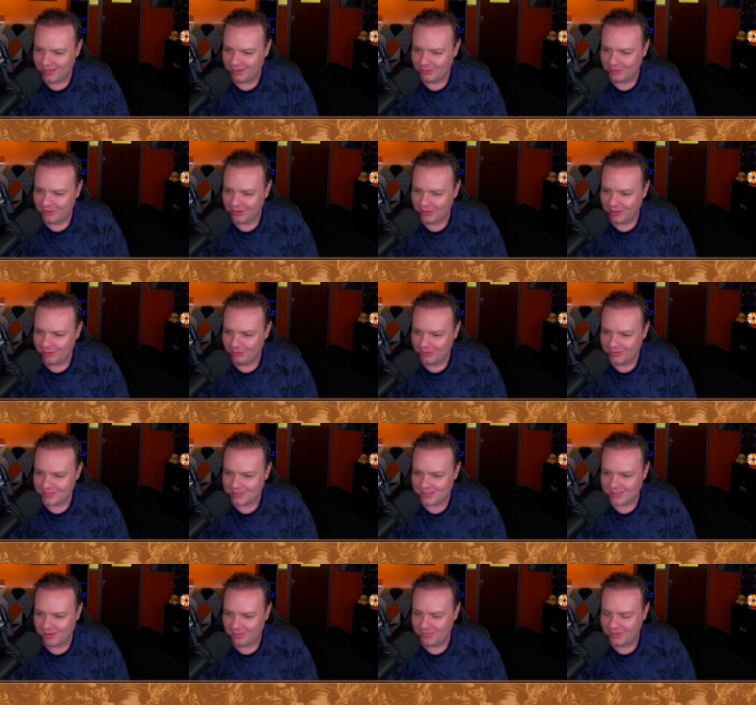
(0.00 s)
I wouldn't know.
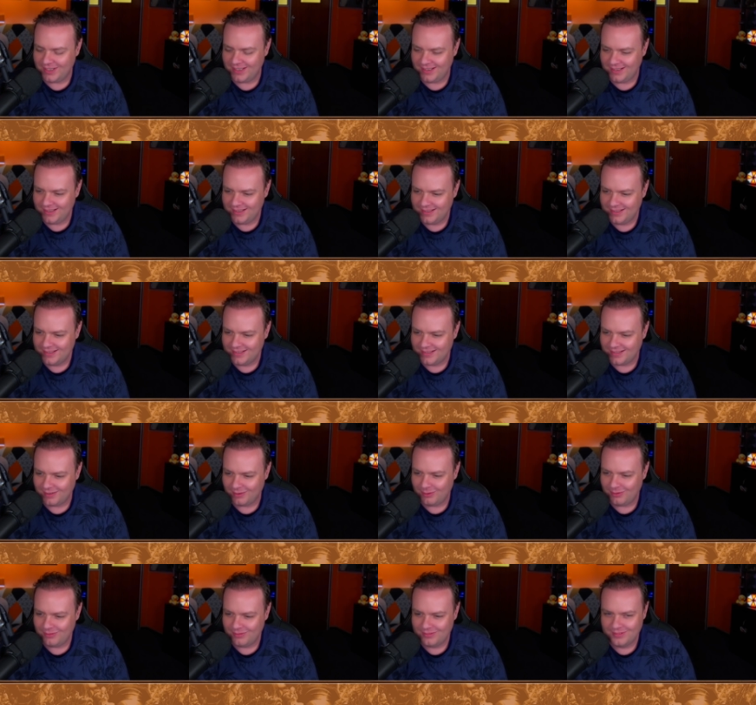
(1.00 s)
It's not me.
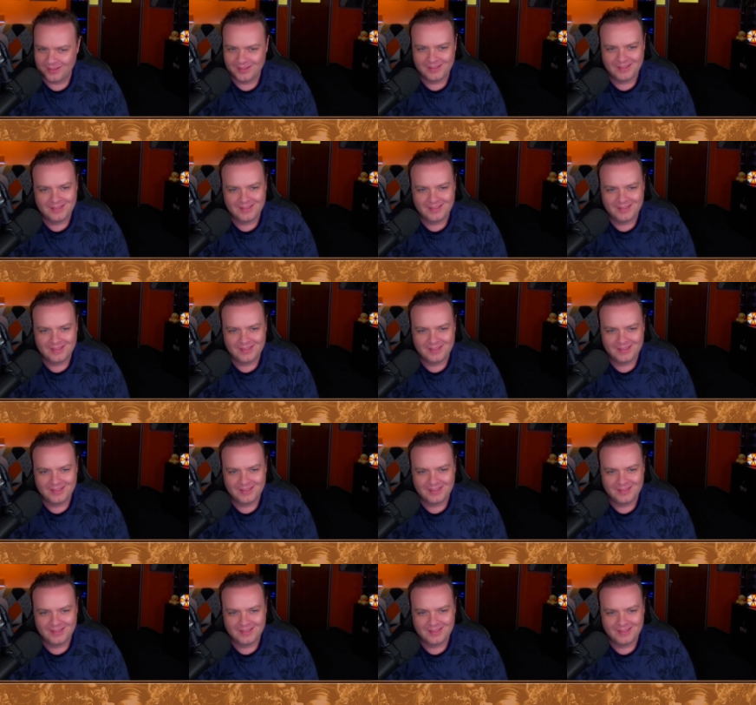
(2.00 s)
No.